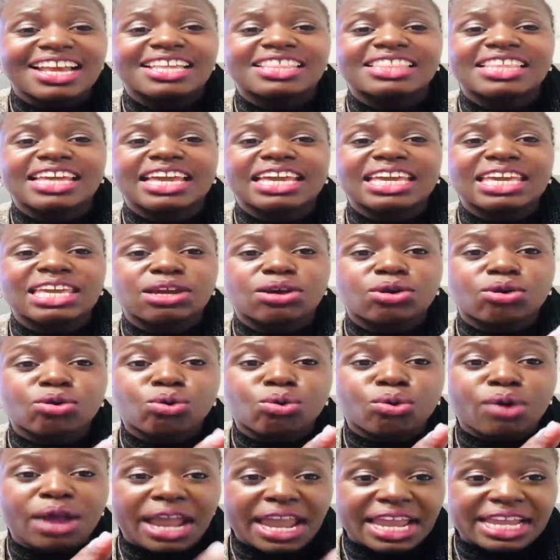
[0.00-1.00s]
they
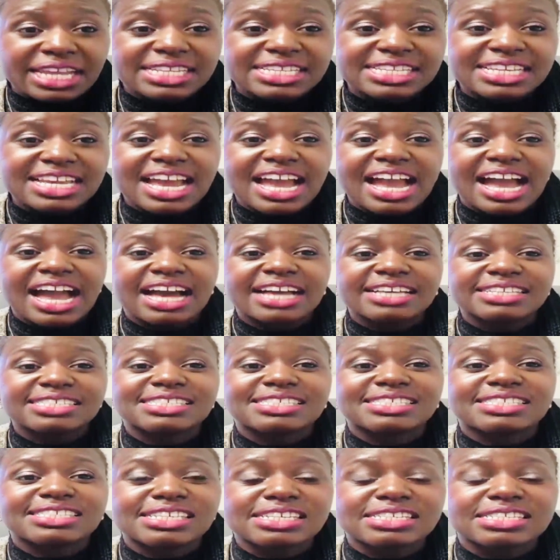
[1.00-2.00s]
equate a
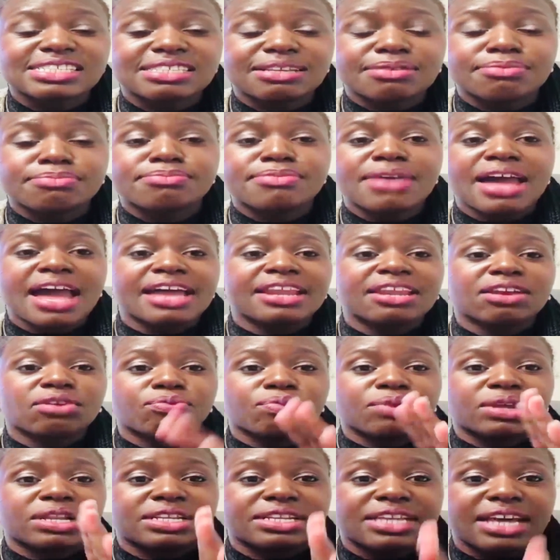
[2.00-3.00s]
systematic
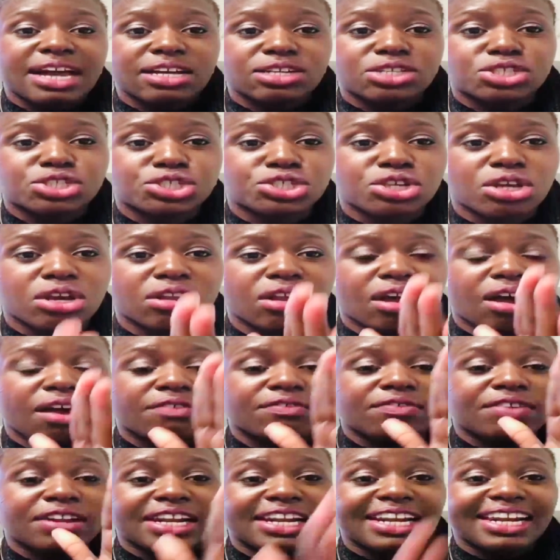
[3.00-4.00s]
reduction
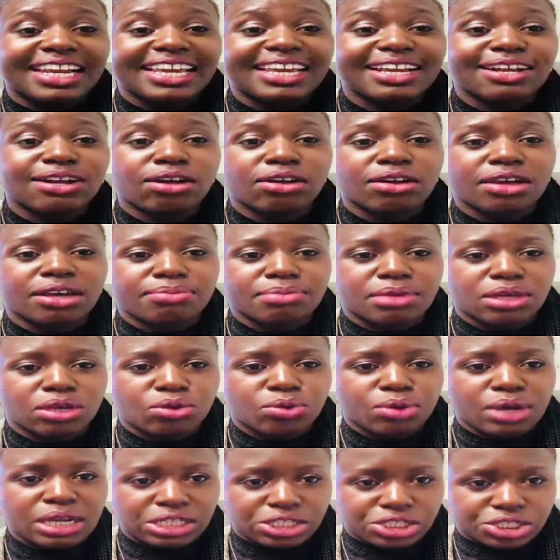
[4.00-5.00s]
of legal
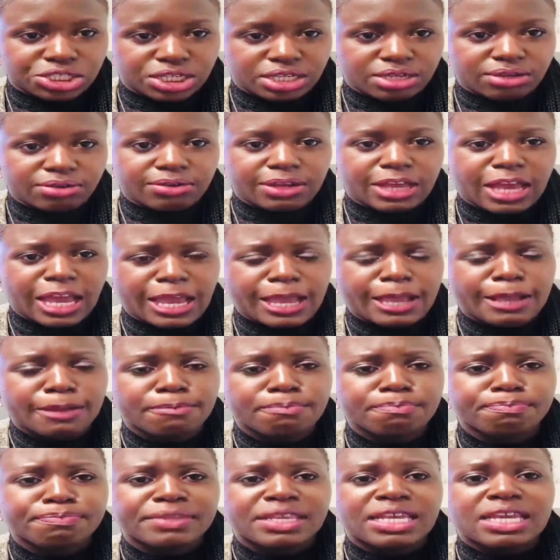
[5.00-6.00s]
immigration. Okay?
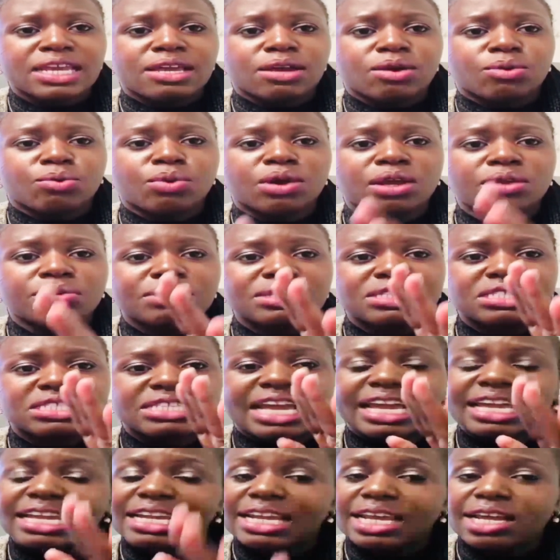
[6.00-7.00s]
When we
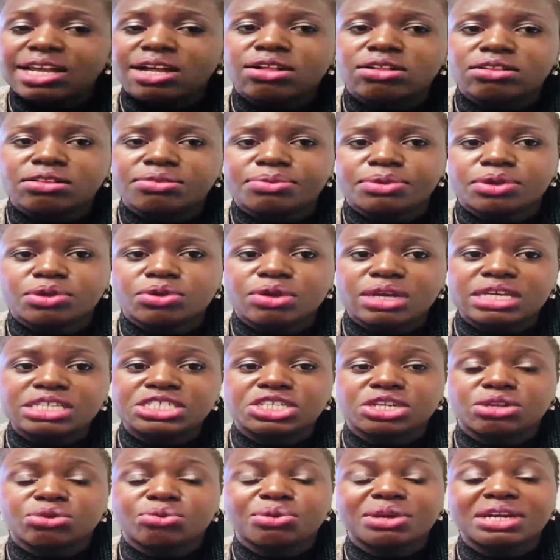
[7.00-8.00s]
say legal
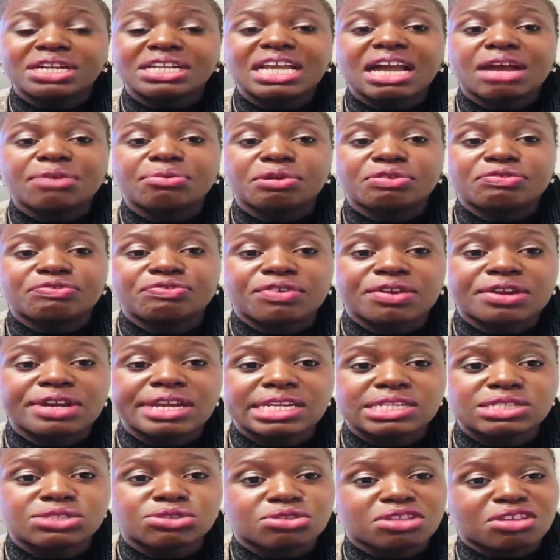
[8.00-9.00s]
immigration, we're not
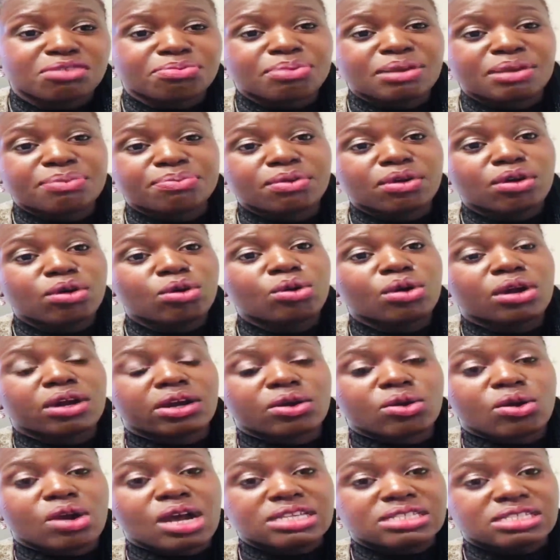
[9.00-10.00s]
referring to the people who are
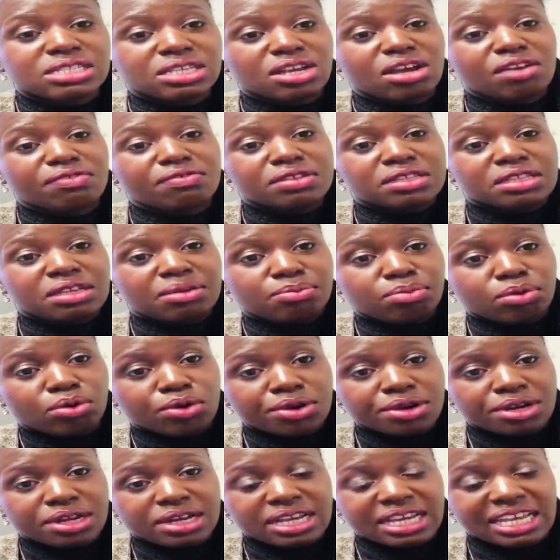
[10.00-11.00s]
crossing over the
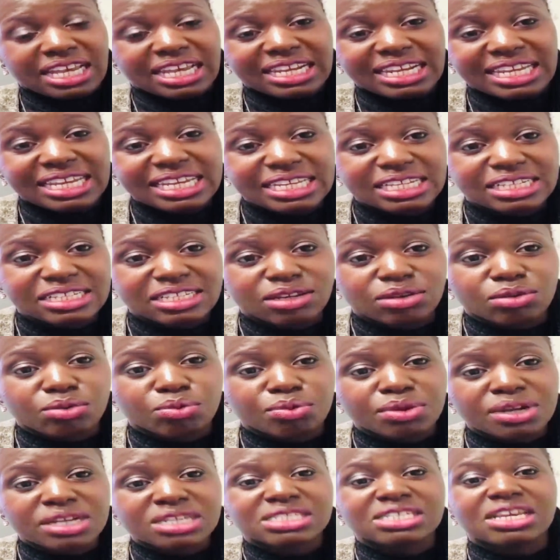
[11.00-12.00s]
border illegally.
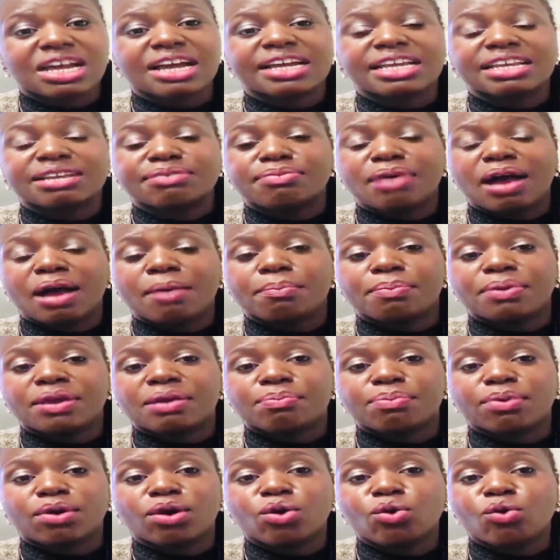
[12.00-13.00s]
We're talking about
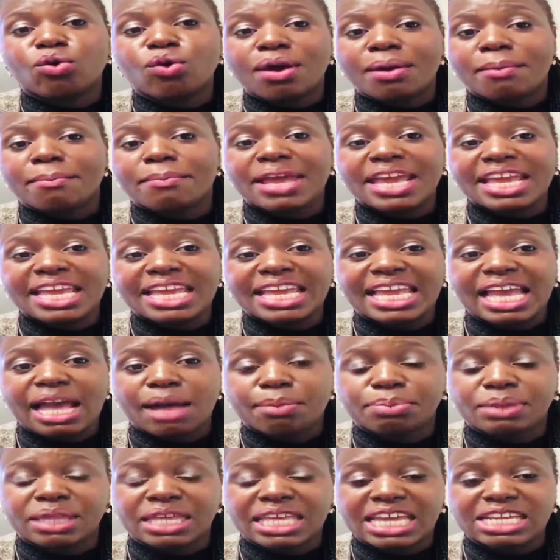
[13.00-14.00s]
people who are making
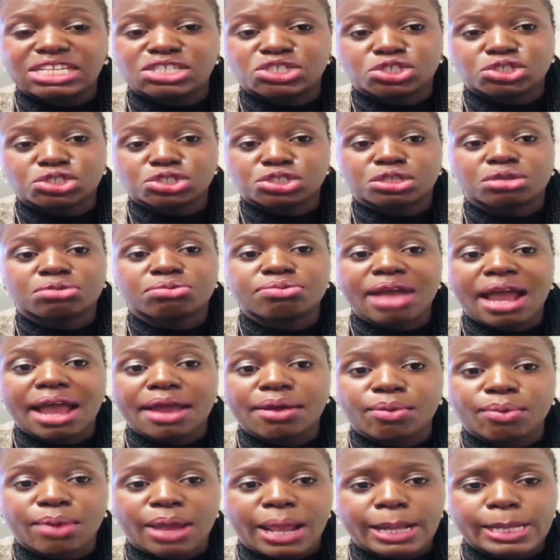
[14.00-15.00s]
applications the
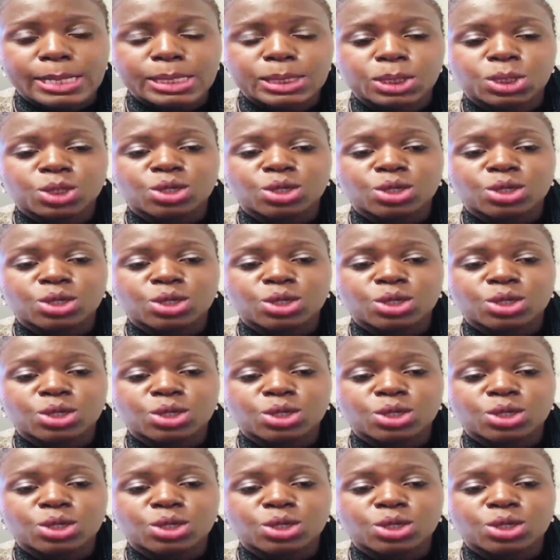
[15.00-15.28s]
right way.